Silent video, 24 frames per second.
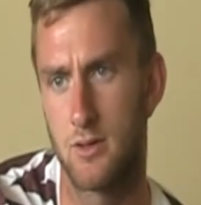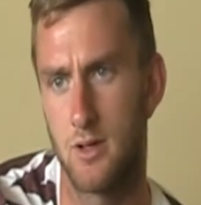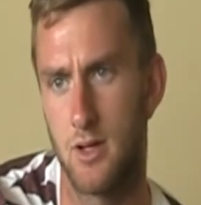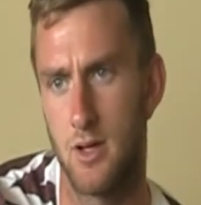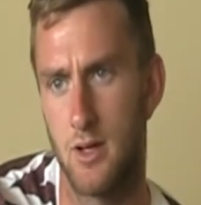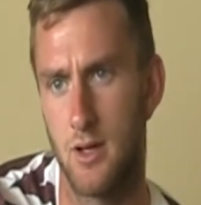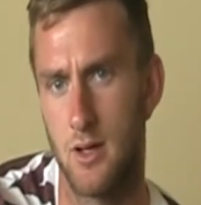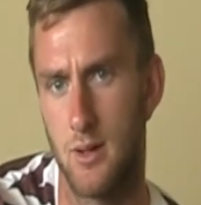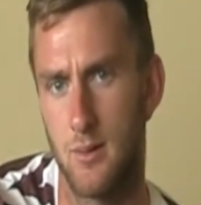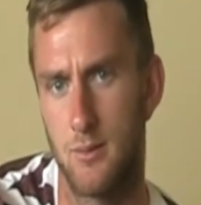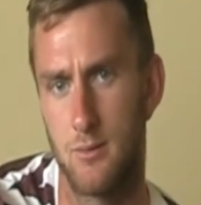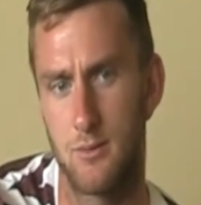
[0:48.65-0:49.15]

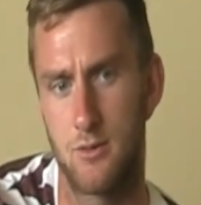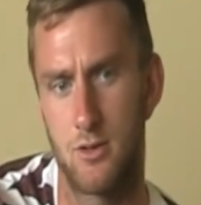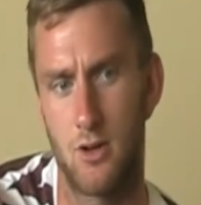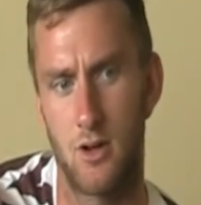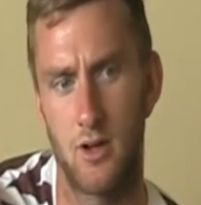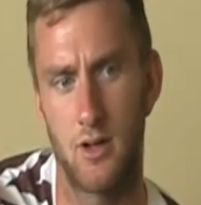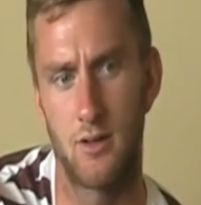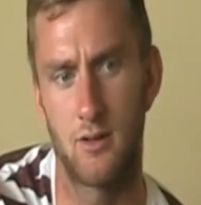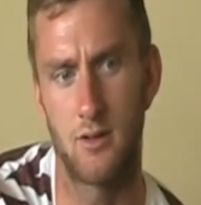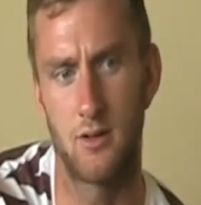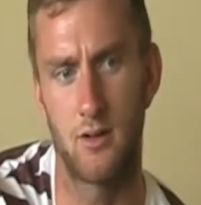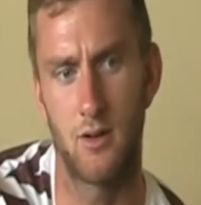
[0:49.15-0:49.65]

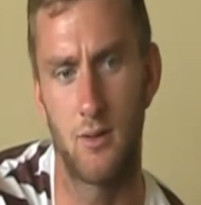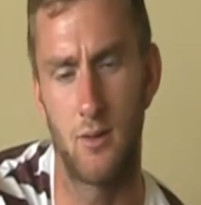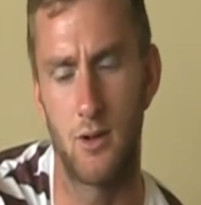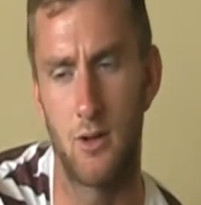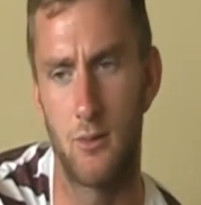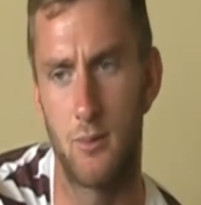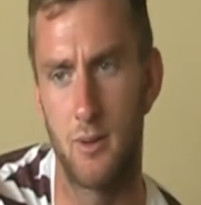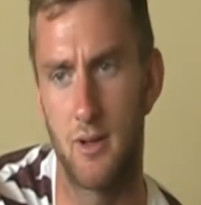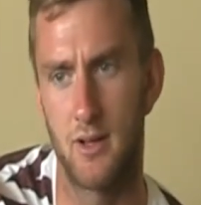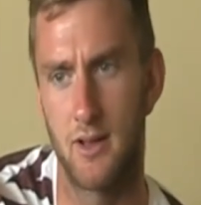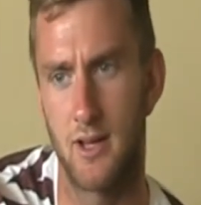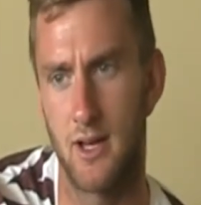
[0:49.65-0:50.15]
Try, you know, a
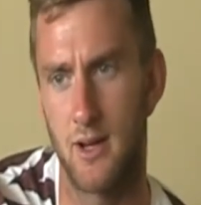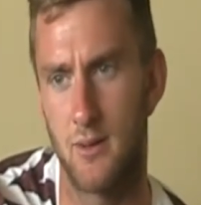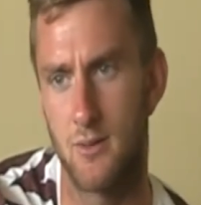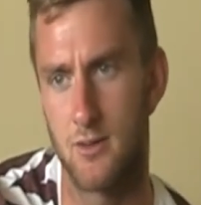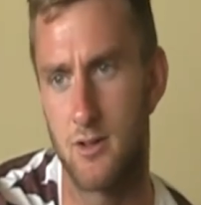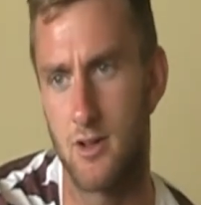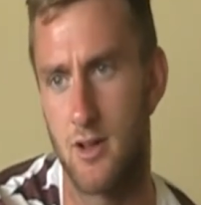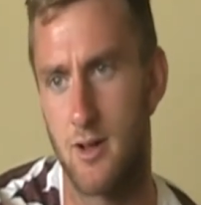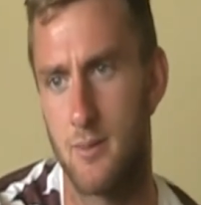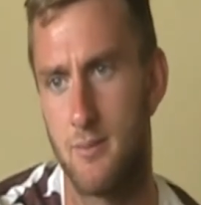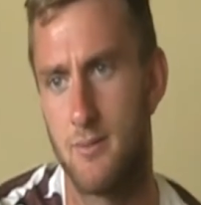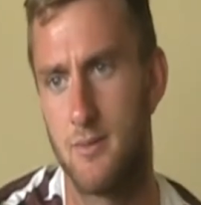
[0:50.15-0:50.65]
little bit of
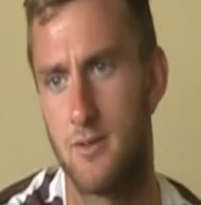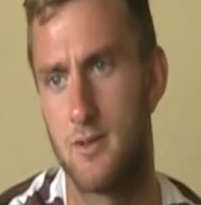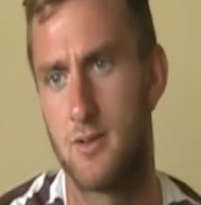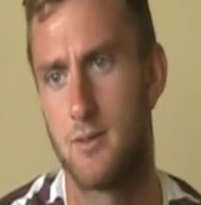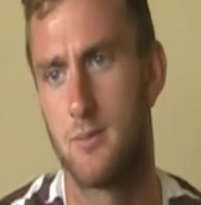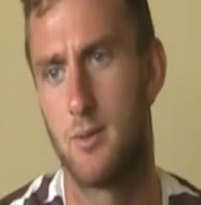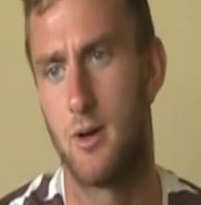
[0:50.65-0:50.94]
downtime.